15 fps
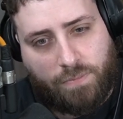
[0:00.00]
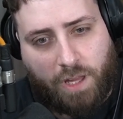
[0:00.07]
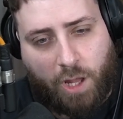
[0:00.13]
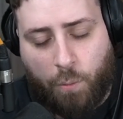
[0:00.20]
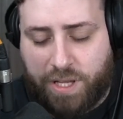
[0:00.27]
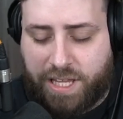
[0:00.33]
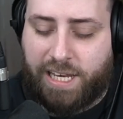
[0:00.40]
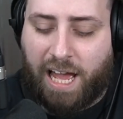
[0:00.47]

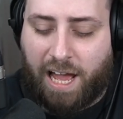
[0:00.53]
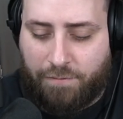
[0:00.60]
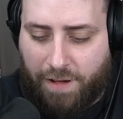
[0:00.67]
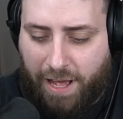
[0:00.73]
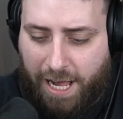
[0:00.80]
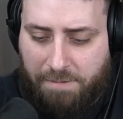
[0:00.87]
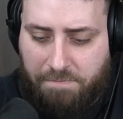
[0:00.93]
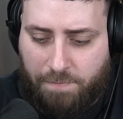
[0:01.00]
We didn't
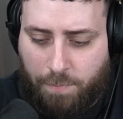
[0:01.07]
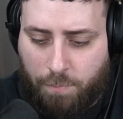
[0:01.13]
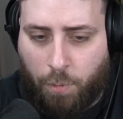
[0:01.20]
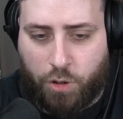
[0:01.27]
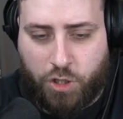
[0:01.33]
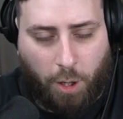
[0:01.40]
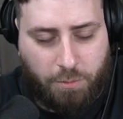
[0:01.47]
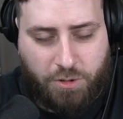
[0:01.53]
have
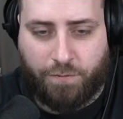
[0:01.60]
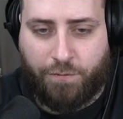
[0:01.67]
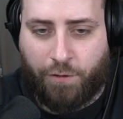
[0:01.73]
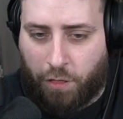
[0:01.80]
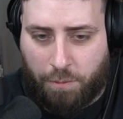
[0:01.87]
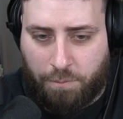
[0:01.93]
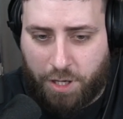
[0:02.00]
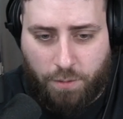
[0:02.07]
much option for
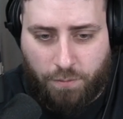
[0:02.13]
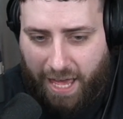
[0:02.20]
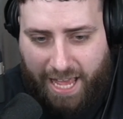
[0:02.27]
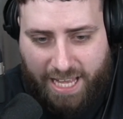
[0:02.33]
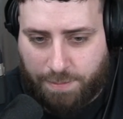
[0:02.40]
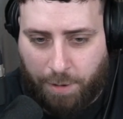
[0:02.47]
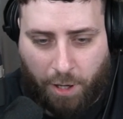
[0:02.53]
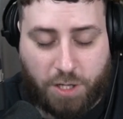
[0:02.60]
the Mew there,
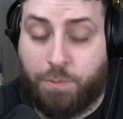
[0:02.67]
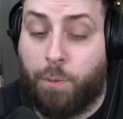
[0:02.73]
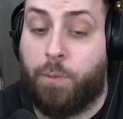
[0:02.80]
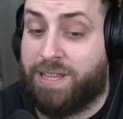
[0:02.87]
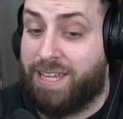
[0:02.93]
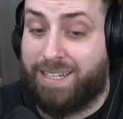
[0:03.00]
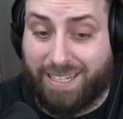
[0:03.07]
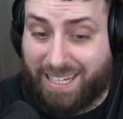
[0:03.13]
to be honest, but we
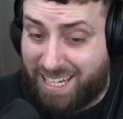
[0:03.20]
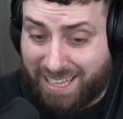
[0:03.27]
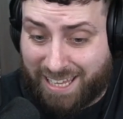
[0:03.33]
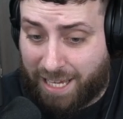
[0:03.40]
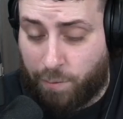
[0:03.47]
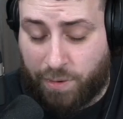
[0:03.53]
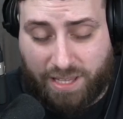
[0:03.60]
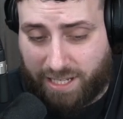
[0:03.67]
didn't need
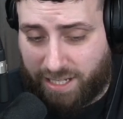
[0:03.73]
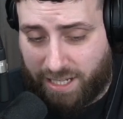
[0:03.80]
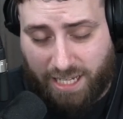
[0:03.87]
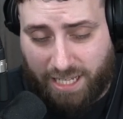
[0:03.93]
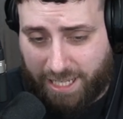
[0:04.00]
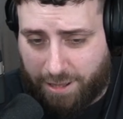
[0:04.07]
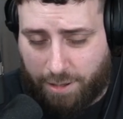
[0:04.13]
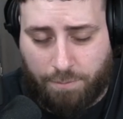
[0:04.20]

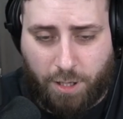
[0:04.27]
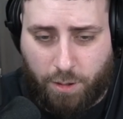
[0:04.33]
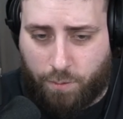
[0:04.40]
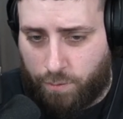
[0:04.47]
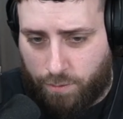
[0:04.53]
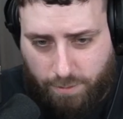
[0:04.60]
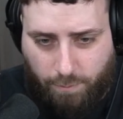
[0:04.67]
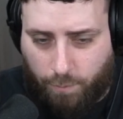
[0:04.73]
it. The
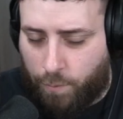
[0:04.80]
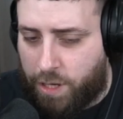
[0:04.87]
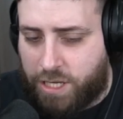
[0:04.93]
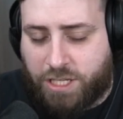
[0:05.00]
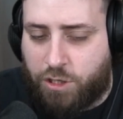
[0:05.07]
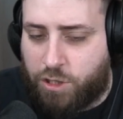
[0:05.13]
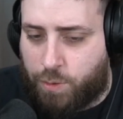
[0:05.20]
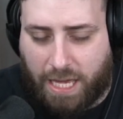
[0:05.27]
Mew, as
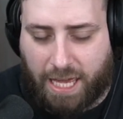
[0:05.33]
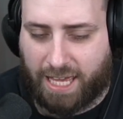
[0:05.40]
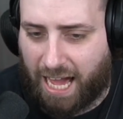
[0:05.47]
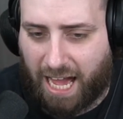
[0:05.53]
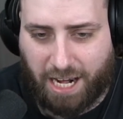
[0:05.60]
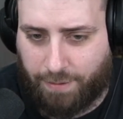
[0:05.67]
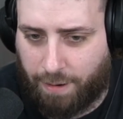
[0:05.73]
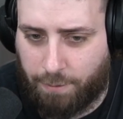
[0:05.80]
soon as we get
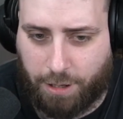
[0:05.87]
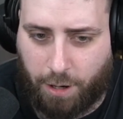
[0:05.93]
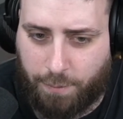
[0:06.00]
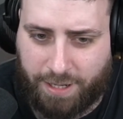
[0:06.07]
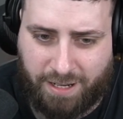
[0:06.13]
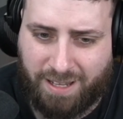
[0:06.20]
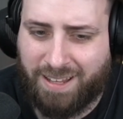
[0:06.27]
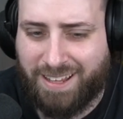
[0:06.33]
Gardevoir
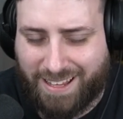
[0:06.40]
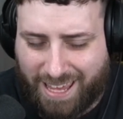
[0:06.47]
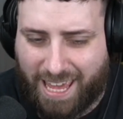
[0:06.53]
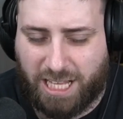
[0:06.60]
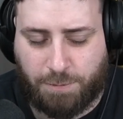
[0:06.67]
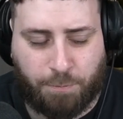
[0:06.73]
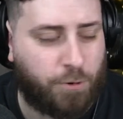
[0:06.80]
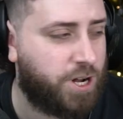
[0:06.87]
going,
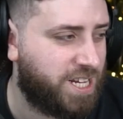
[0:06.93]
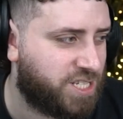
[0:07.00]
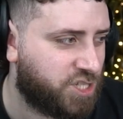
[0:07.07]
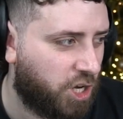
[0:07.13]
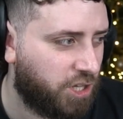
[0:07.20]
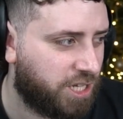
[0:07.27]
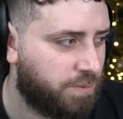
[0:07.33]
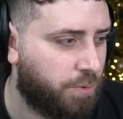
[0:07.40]
it's pretty
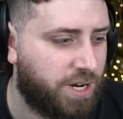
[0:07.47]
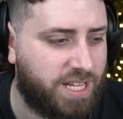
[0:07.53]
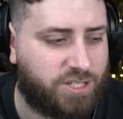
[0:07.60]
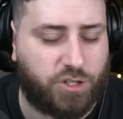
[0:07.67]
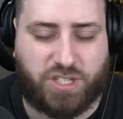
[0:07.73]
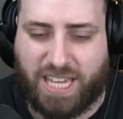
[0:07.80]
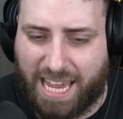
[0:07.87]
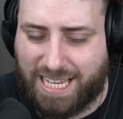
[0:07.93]
solid, but it
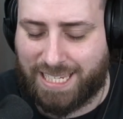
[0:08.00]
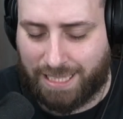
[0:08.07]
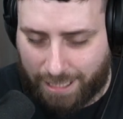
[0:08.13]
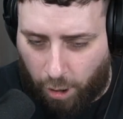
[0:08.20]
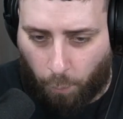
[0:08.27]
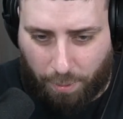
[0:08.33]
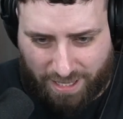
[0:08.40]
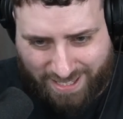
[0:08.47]
just takes a little
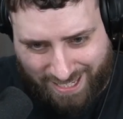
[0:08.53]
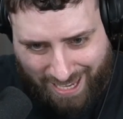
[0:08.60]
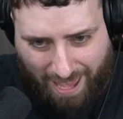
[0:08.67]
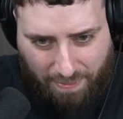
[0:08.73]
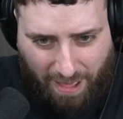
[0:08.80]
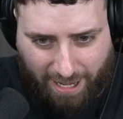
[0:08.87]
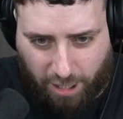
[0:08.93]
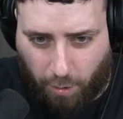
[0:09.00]
bit to get
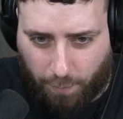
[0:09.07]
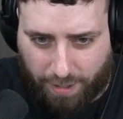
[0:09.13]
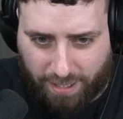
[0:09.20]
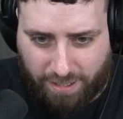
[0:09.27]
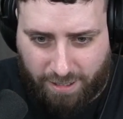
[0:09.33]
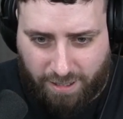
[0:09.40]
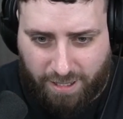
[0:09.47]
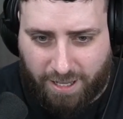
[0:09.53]
that going.
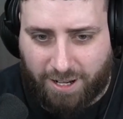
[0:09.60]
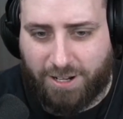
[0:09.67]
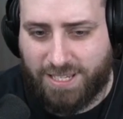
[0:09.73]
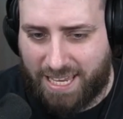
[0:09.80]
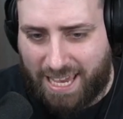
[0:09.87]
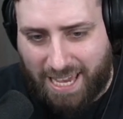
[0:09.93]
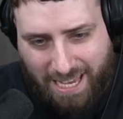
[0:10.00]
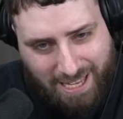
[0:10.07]
Because
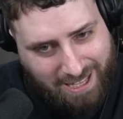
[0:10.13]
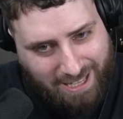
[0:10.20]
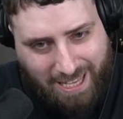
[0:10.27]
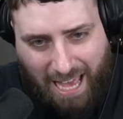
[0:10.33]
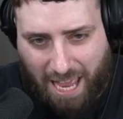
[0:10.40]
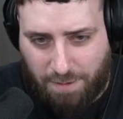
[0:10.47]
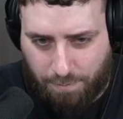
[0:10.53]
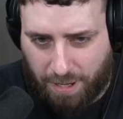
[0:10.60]
it
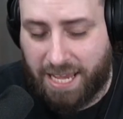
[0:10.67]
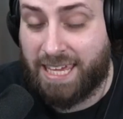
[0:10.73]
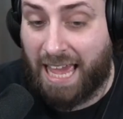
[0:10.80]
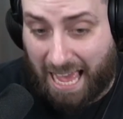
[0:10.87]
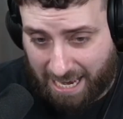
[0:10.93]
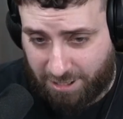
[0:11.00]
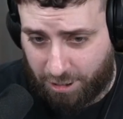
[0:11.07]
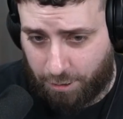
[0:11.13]

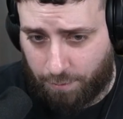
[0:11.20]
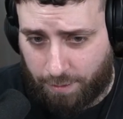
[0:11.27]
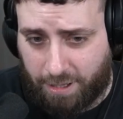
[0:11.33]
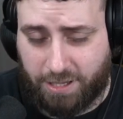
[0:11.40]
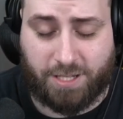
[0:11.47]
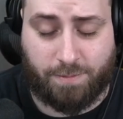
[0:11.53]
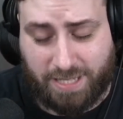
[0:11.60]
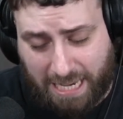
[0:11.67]
can do it.
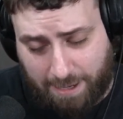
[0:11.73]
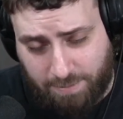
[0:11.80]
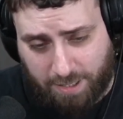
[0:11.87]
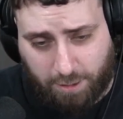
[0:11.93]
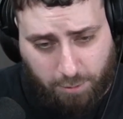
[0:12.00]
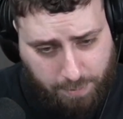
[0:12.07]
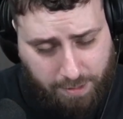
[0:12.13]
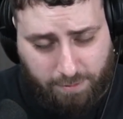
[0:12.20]
Sometimes it
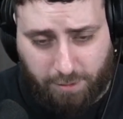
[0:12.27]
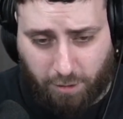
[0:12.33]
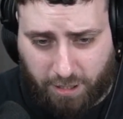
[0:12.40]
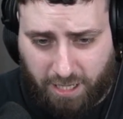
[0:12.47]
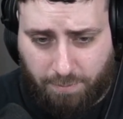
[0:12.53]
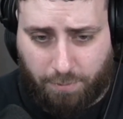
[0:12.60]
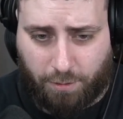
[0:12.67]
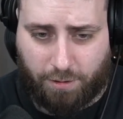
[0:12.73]
could be lucky,
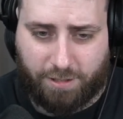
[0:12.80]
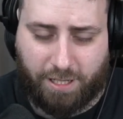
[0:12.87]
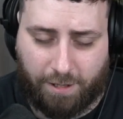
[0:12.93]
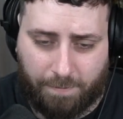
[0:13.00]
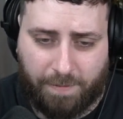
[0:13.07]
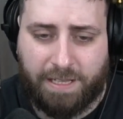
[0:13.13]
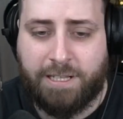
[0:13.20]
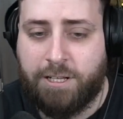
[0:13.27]
but, you know,
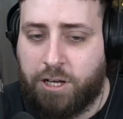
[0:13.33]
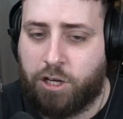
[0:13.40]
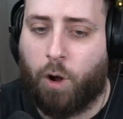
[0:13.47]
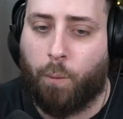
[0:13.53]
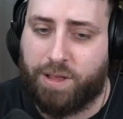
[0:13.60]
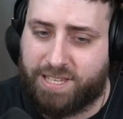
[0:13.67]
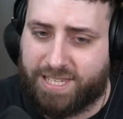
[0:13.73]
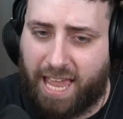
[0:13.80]
go
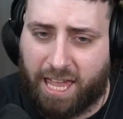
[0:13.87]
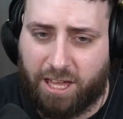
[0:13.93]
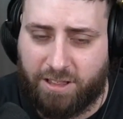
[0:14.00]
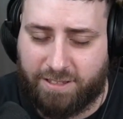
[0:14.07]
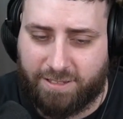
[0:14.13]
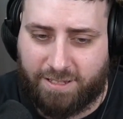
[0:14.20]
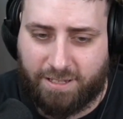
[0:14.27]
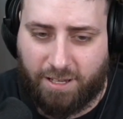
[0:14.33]
in
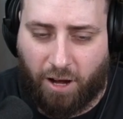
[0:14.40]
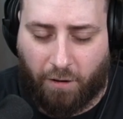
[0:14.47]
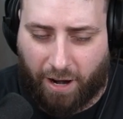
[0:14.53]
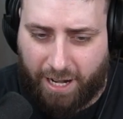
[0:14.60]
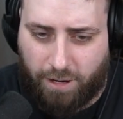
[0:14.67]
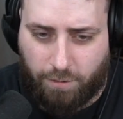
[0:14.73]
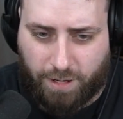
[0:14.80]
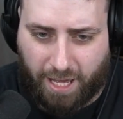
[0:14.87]
second. All right,
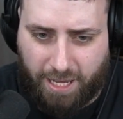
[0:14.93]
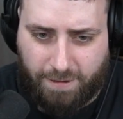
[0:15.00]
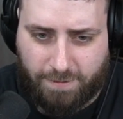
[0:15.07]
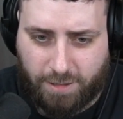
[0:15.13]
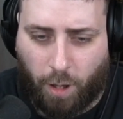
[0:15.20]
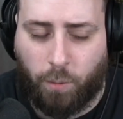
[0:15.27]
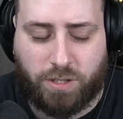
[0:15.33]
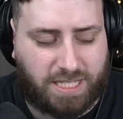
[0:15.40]
okay.
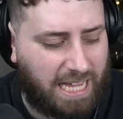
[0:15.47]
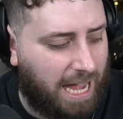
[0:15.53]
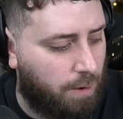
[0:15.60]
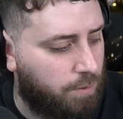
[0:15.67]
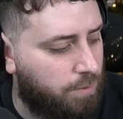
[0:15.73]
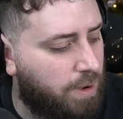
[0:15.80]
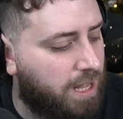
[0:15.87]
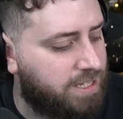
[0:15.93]
Don't start
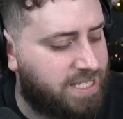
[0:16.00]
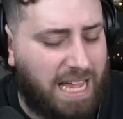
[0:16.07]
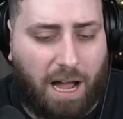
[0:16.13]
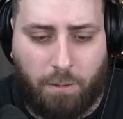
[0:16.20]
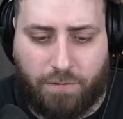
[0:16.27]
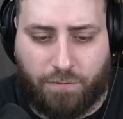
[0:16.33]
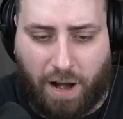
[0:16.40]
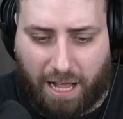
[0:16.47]
with, well, start
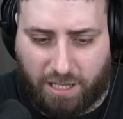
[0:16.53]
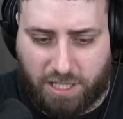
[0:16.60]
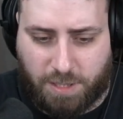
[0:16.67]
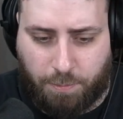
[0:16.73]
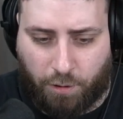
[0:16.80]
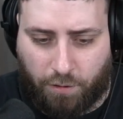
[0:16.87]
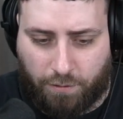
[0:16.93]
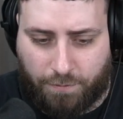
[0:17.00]
with Ralts,
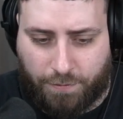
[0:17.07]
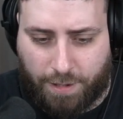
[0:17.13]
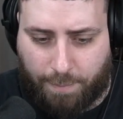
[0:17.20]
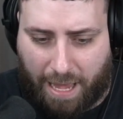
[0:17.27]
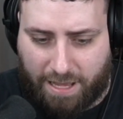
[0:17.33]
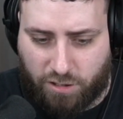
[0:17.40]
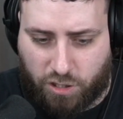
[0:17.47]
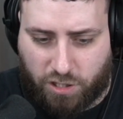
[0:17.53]
but for the
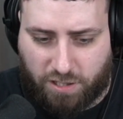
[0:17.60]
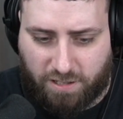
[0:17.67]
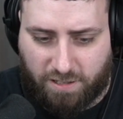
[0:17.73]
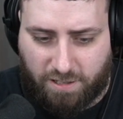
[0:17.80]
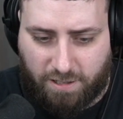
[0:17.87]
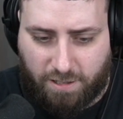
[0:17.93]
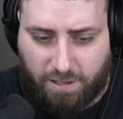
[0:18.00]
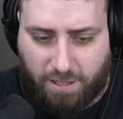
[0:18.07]
bench.
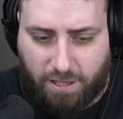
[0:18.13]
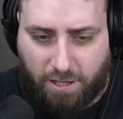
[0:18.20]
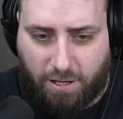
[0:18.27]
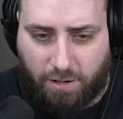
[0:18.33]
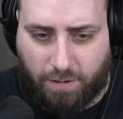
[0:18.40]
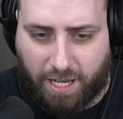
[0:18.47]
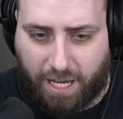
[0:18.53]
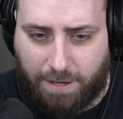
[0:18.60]

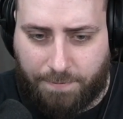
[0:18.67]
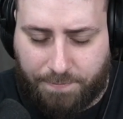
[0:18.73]
Okay.